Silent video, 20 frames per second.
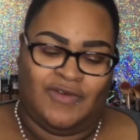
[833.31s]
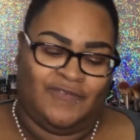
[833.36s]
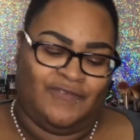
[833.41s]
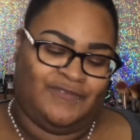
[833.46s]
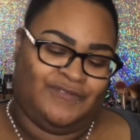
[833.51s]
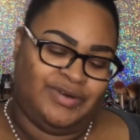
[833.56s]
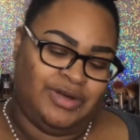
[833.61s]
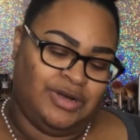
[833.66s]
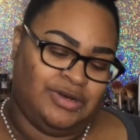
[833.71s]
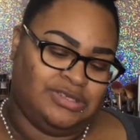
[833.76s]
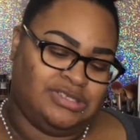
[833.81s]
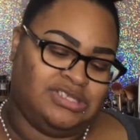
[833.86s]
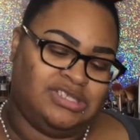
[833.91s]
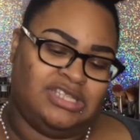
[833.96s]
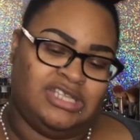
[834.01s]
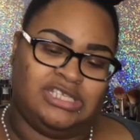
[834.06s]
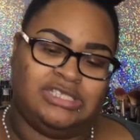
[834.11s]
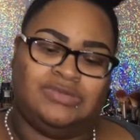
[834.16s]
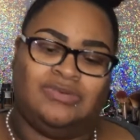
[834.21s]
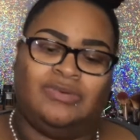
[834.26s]
First,
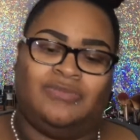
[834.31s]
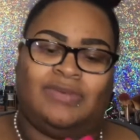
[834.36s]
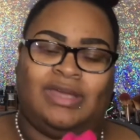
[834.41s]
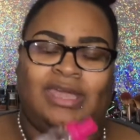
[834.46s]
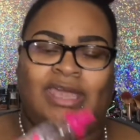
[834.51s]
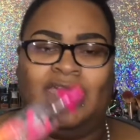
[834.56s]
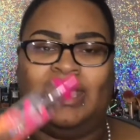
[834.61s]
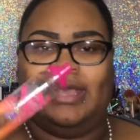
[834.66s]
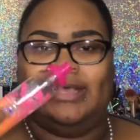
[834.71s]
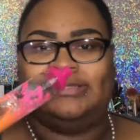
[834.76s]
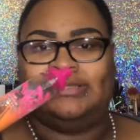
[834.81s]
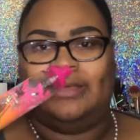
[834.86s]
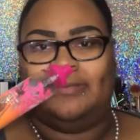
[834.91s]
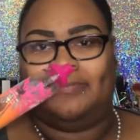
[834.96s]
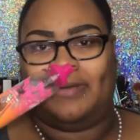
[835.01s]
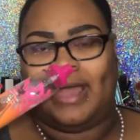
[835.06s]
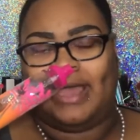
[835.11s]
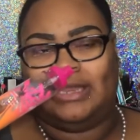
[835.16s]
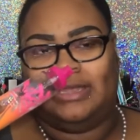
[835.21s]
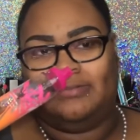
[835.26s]
this one right here is a
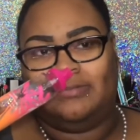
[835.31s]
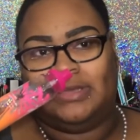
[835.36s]
body